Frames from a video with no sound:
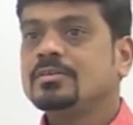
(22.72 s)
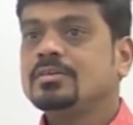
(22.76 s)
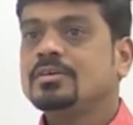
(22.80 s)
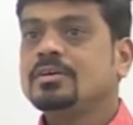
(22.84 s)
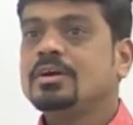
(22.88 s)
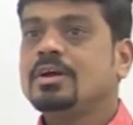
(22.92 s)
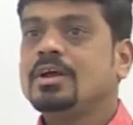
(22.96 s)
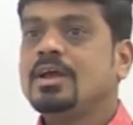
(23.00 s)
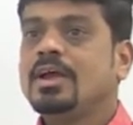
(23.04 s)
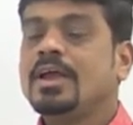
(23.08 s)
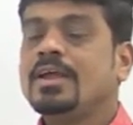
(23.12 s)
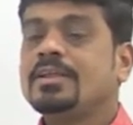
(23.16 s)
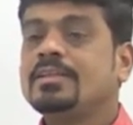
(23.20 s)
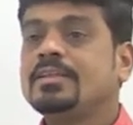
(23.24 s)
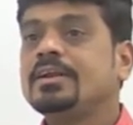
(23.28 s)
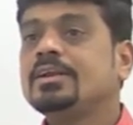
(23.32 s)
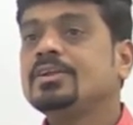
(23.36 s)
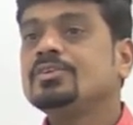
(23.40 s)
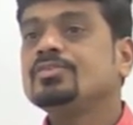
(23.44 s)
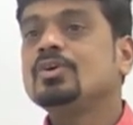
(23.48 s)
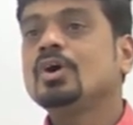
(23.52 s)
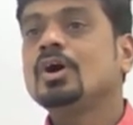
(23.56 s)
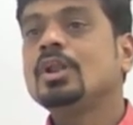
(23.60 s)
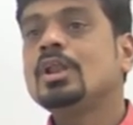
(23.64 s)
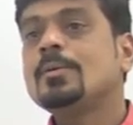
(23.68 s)
and that is
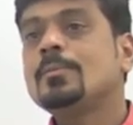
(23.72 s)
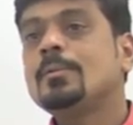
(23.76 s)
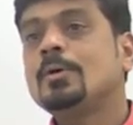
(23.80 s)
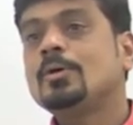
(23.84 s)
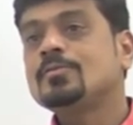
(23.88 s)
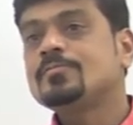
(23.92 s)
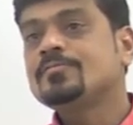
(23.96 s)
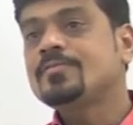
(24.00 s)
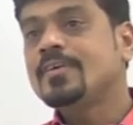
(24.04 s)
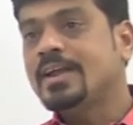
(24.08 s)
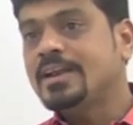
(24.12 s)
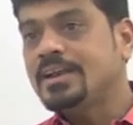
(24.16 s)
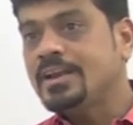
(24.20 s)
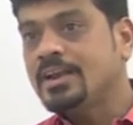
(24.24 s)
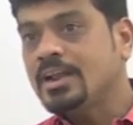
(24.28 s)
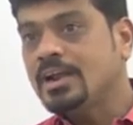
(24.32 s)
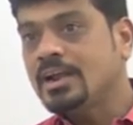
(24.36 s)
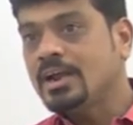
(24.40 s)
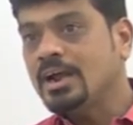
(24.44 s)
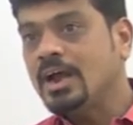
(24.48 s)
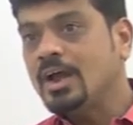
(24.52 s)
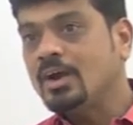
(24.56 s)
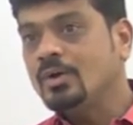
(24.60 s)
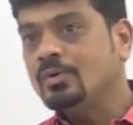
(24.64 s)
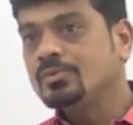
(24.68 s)
all about final
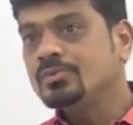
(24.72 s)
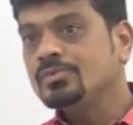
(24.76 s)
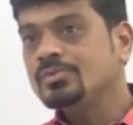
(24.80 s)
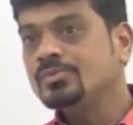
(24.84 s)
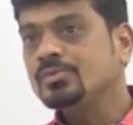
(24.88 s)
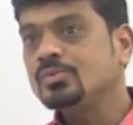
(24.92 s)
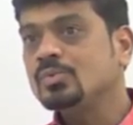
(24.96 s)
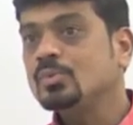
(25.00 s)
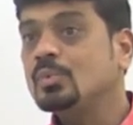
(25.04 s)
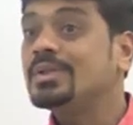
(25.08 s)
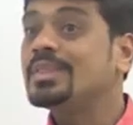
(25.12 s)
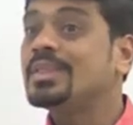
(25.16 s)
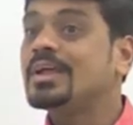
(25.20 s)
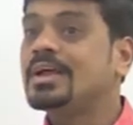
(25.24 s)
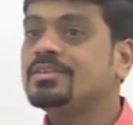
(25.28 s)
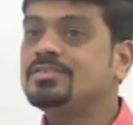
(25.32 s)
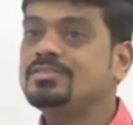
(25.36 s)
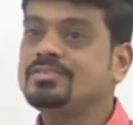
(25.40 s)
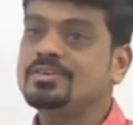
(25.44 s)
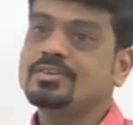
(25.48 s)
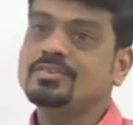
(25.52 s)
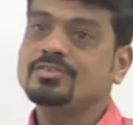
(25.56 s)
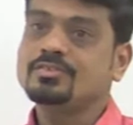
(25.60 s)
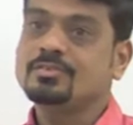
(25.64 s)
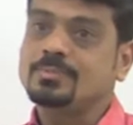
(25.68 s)
accounts with
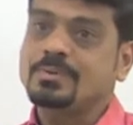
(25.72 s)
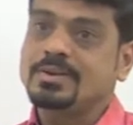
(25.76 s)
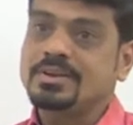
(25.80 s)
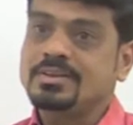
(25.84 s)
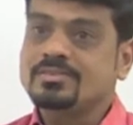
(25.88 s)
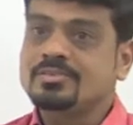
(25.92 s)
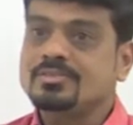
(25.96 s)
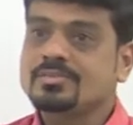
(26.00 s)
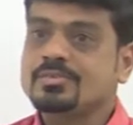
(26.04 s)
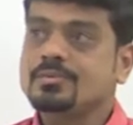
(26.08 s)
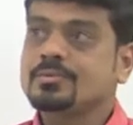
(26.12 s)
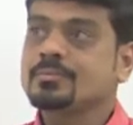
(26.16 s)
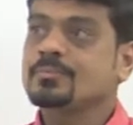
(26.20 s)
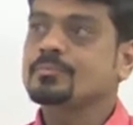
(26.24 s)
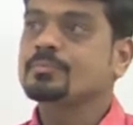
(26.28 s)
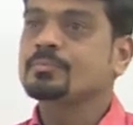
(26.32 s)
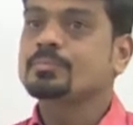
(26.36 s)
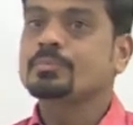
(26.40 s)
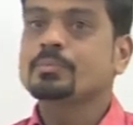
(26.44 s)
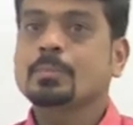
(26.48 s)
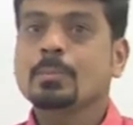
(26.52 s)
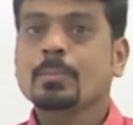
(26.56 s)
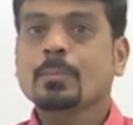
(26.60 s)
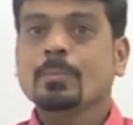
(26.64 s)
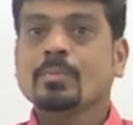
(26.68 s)
adjustments.
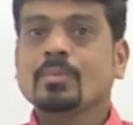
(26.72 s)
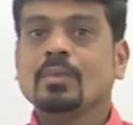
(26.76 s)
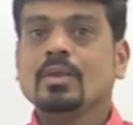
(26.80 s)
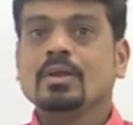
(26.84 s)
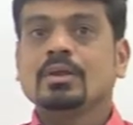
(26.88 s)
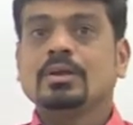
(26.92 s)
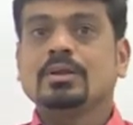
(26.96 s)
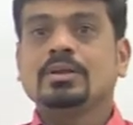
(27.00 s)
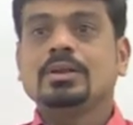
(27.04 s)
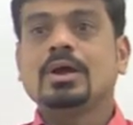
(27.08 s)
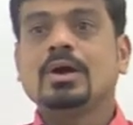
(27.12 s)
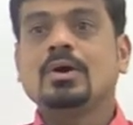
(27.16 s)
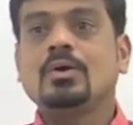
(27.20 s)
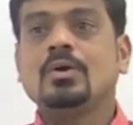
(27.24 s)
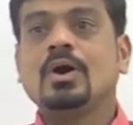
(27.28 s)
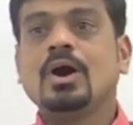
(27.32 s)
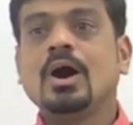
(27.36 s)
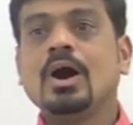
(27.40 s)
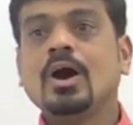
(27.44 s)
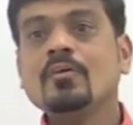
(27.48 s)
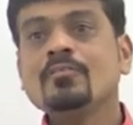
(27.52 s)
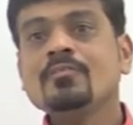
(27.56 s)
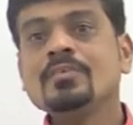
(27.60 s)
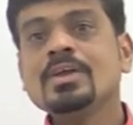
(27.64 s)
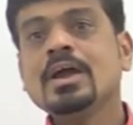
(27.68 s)
Now,
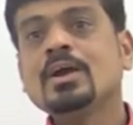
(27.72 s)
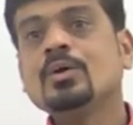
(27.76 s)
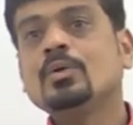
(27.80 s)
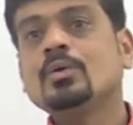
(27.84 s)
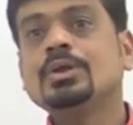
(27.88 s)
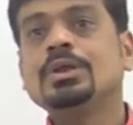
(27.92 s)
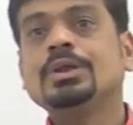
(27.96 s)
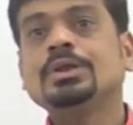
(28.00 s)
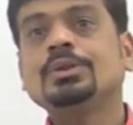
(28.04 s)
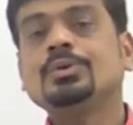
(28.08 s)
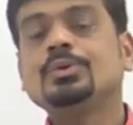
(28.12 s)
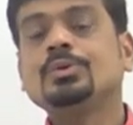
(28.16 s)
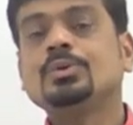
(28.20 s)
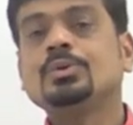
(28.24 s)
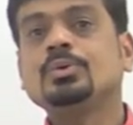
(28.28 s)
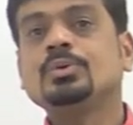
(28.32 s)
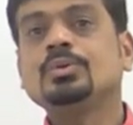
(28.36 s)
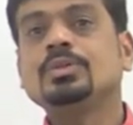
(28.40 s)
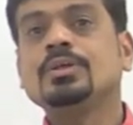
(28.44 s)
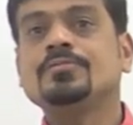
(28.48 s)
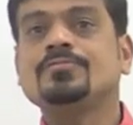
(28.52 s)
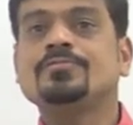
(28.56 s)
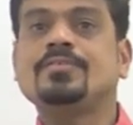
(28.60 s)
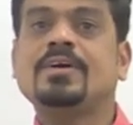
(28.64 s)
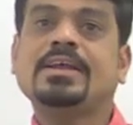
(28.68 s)
how we are going to do
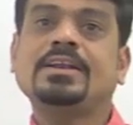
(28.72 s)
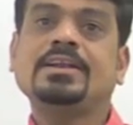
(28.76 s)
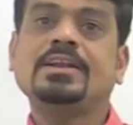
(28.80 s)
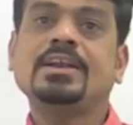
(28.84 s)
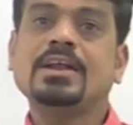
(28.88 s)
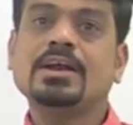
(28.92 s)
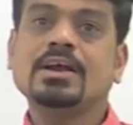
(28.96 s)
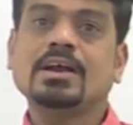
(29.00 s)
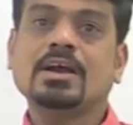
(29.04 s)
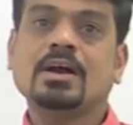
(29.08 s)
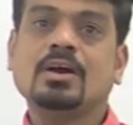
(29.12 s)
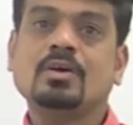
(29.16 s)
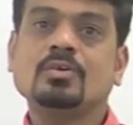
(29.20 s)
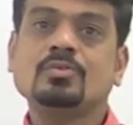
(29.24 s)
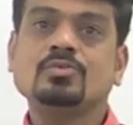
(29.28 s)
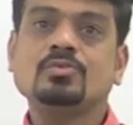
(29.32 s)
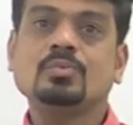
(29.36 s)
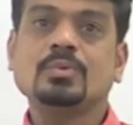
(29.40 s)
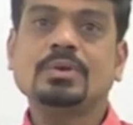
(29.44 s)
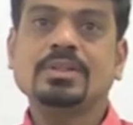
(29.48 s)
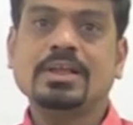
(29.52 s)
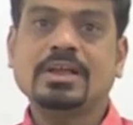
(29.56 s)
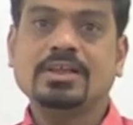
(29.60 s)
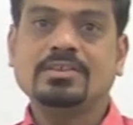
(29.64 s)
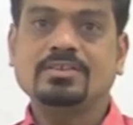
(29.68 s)
the final accounts
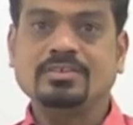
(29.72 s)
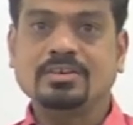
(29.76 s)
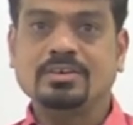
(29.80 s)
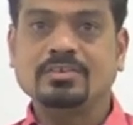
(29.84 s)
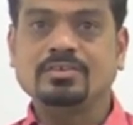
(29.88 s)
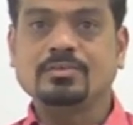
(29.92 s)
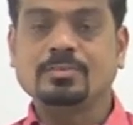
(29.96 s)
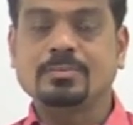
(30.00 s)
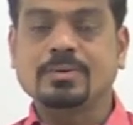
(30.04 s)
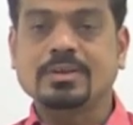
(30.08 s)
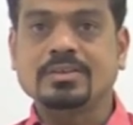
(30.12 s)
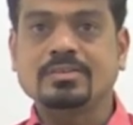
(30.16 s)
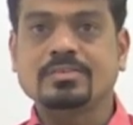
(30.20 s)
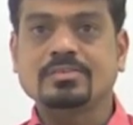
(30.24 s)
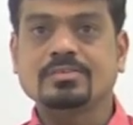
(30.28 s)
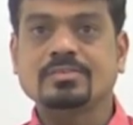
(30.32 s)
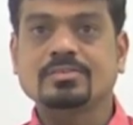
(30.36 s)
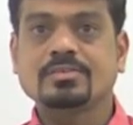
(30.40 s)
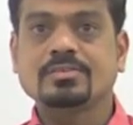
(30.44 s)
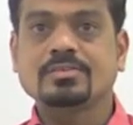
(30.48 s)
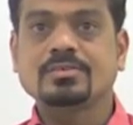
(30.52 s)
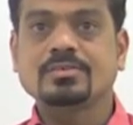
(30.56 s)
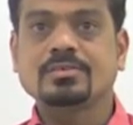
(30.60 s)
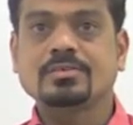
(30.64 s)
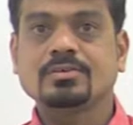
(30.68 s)
with adjustment?
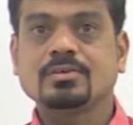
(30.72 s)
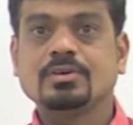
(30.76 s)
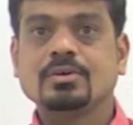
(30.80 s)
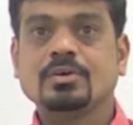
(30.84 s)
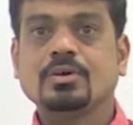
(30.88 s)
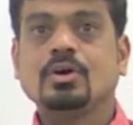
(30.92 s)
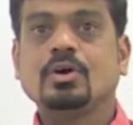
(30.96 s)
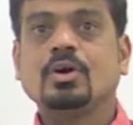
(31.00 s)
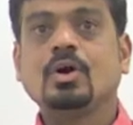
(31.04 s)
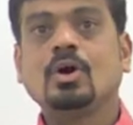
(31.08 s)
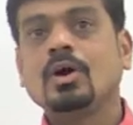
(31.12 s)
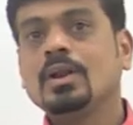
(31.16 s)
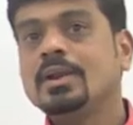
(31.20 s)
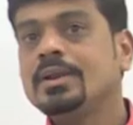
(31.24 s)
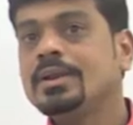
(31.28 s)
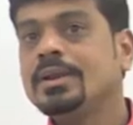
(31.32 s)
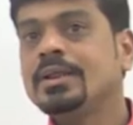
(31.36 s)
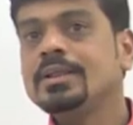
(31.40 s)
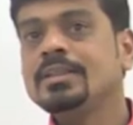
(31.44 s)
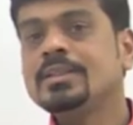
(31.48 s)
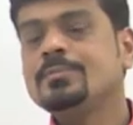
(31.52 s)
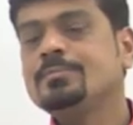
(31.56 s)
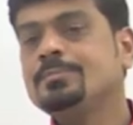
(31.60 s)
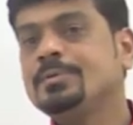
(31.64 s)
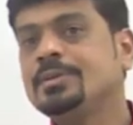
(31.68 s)
Already in
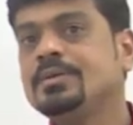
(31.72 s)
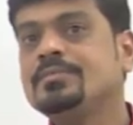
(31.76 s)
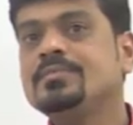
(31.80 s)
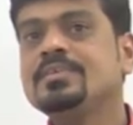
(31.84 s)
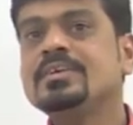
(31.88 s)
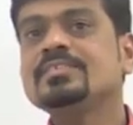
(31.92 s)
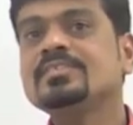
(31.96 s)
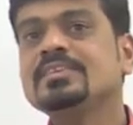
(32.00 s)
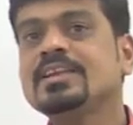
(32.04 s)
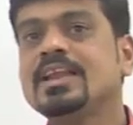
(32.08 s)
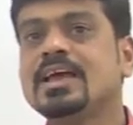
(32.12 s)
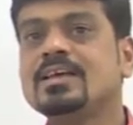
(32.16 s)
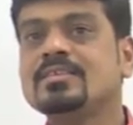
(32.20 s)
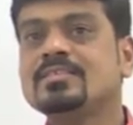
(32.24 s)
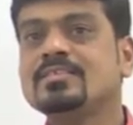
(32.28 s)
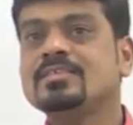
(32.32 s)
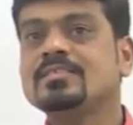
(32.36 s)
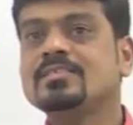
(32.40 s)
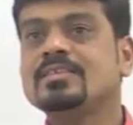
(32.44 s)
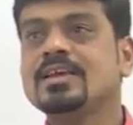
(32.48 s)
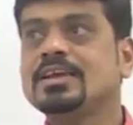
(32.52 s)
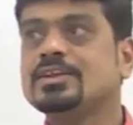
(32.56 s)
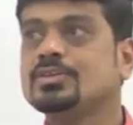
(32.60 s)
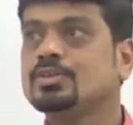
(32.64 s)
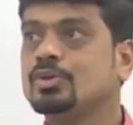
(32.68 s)
the previous classes,
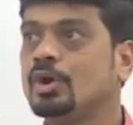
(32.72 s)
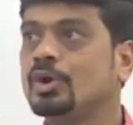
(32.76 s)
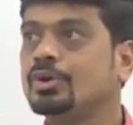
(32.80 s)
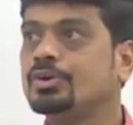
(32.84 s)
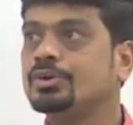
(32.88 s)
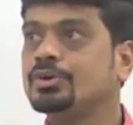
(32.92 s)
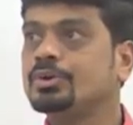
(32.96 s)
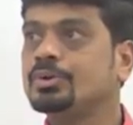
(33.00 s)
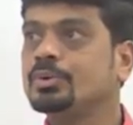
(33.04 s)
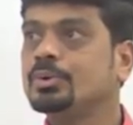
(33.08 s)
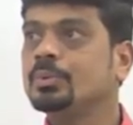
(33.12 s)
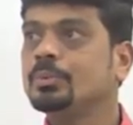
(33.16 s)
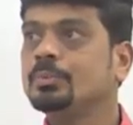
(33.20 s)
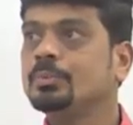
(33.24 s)
I taught you